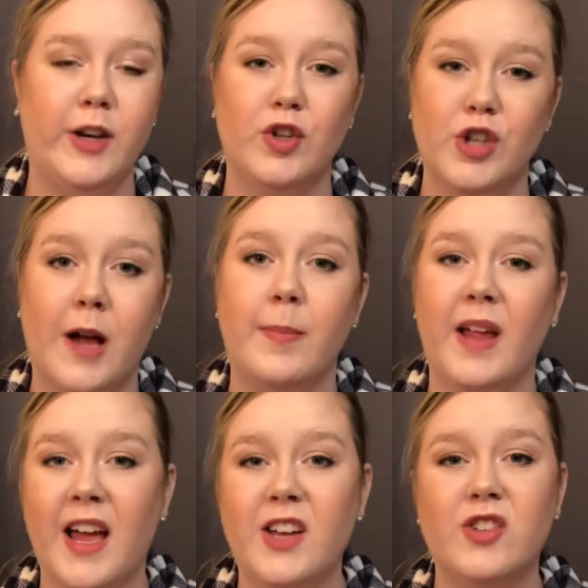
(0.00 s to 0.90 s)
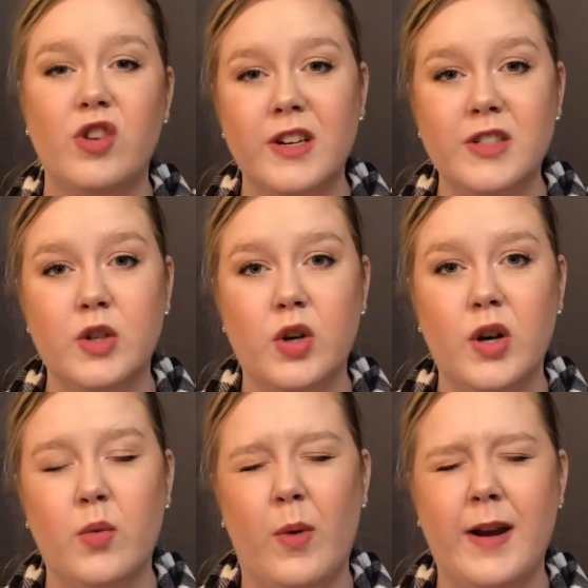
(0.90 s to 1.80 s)
you're shopping at a
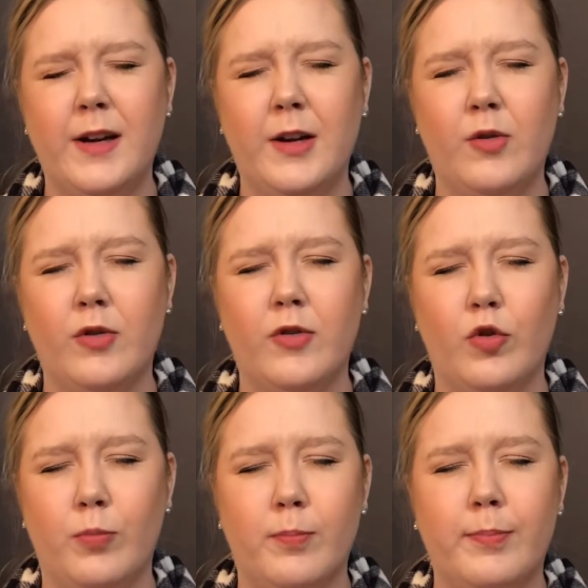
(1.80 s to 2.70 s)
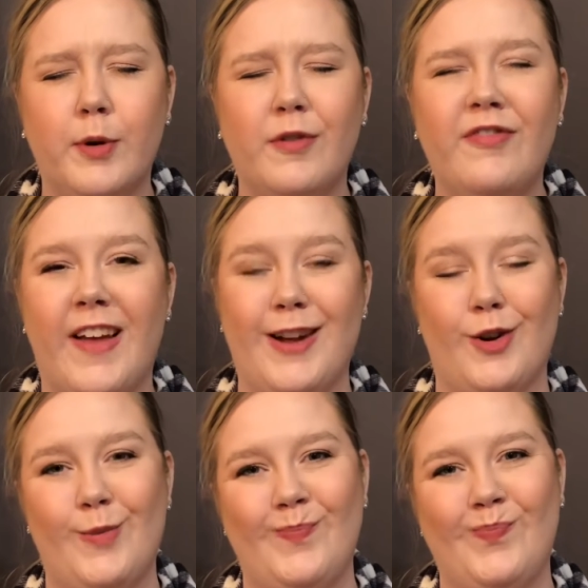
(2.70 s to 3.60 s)
drugstore, when you're super fair.
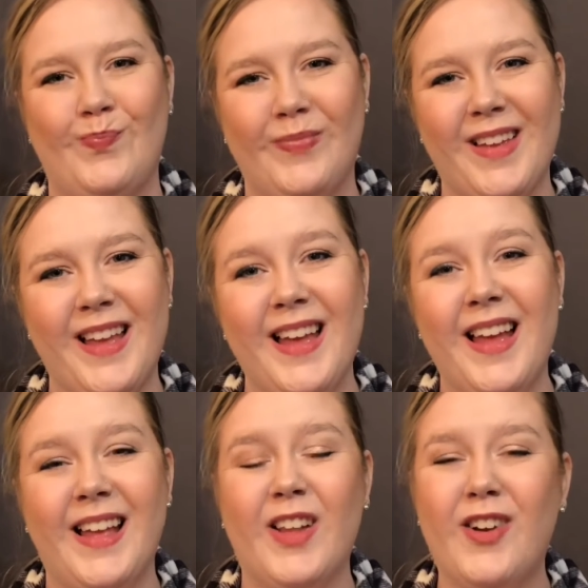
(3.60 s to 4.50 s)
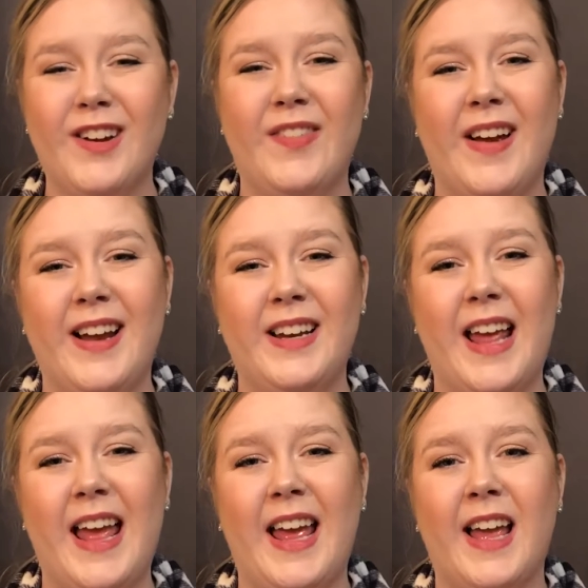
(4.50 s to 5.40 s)
It's hard to find
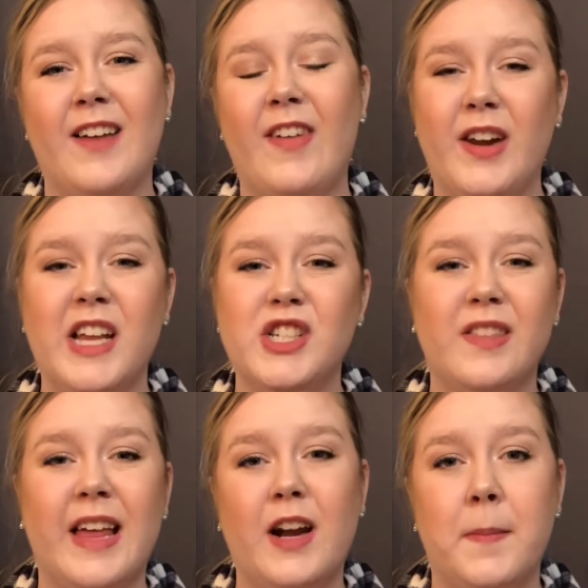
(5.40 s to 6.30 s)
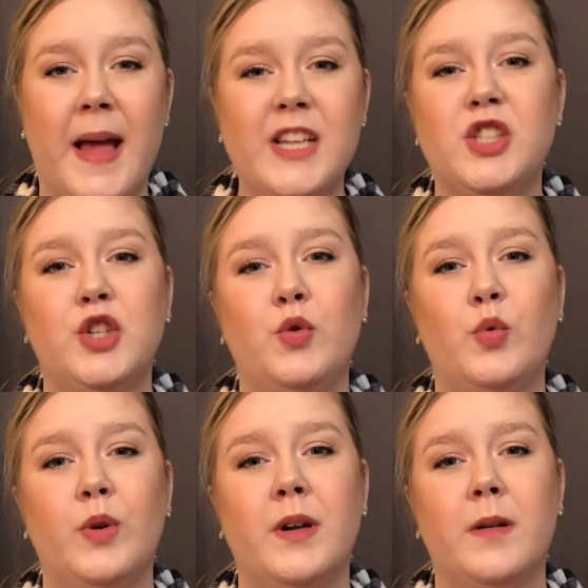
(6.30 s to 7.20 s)
a foundation that'll match
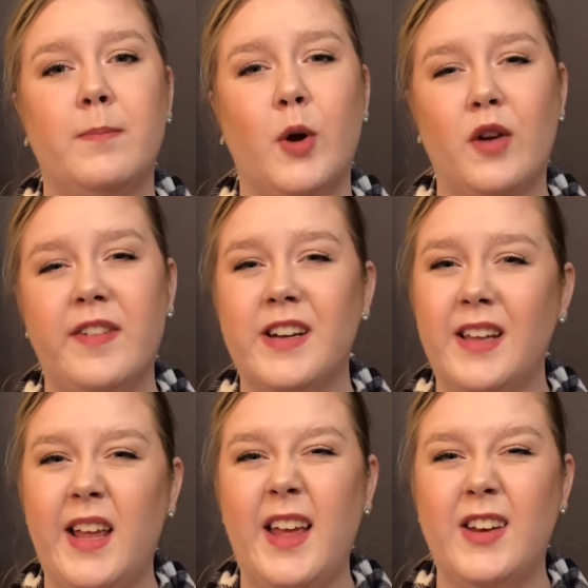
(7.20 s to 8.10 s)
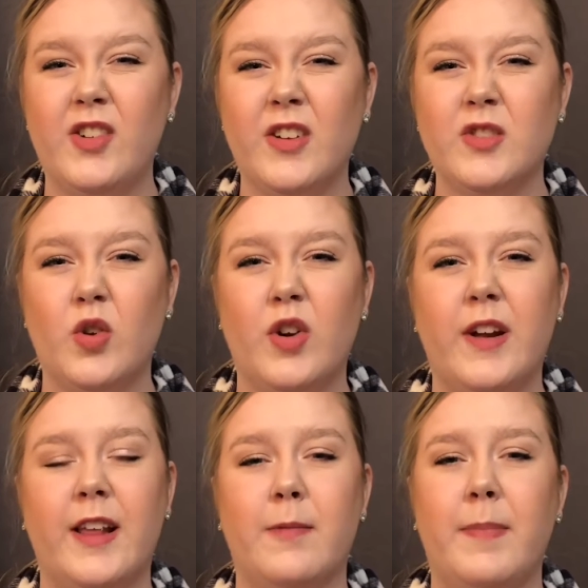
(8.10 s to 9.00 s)
you perfectly in drugstore,
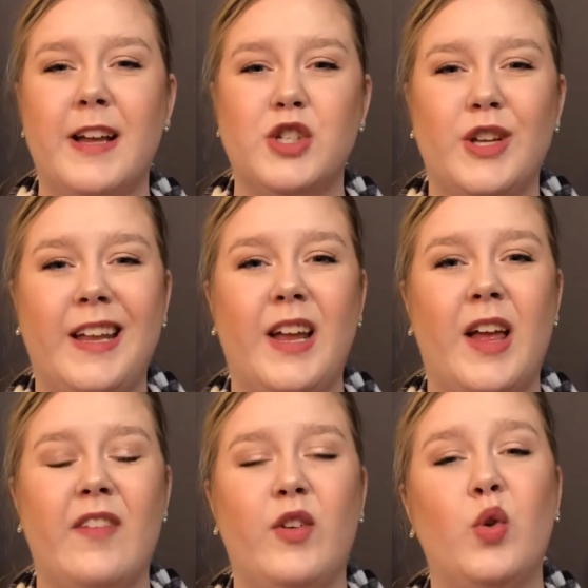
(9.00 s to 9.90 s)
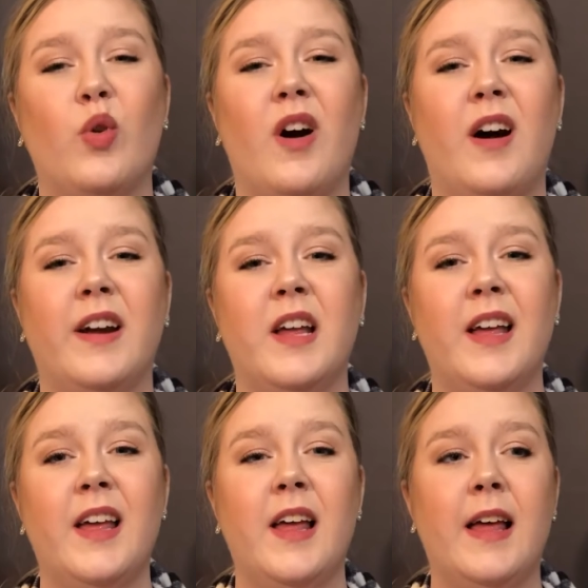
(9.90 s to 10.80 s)
especially if you're on
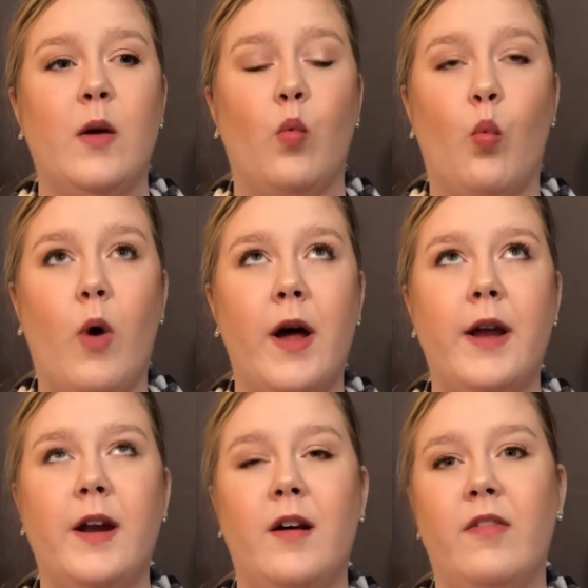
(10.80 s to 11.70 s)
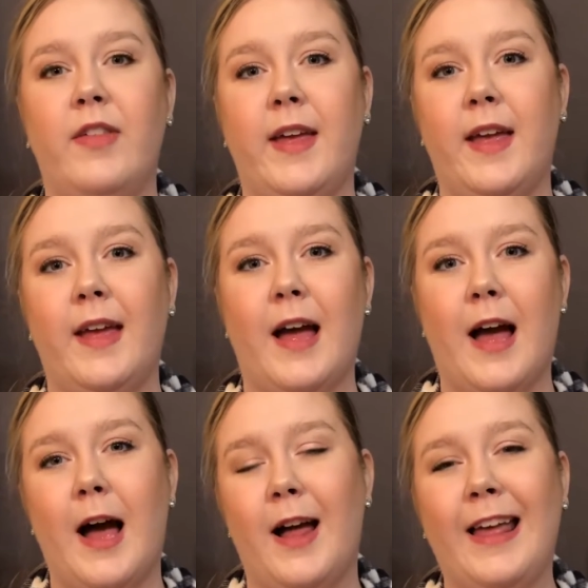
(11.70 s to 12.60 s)
one of the
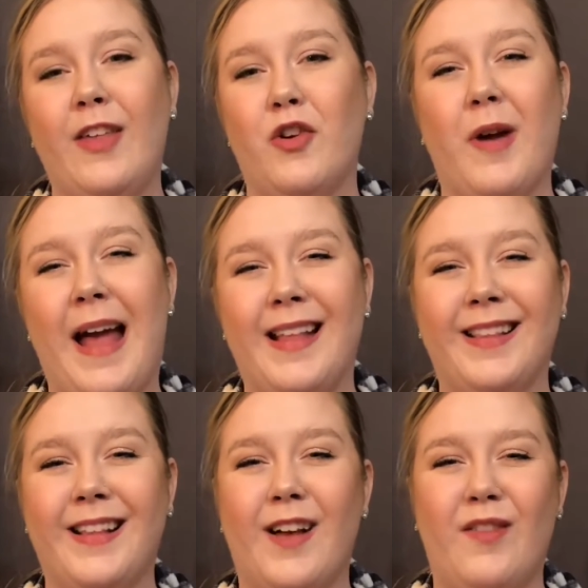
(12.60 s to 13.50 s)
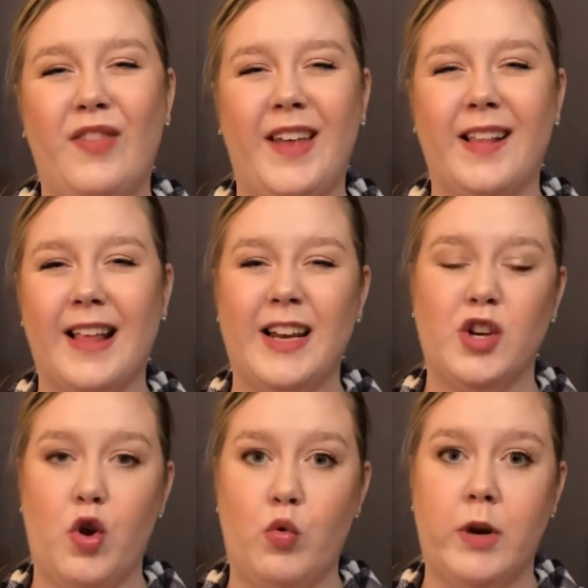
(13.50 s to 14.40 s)
either ends of the skin
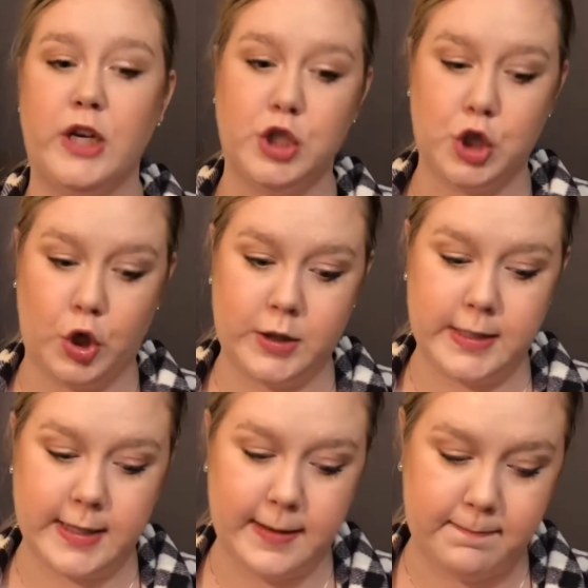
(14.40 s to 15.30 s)
tone charts.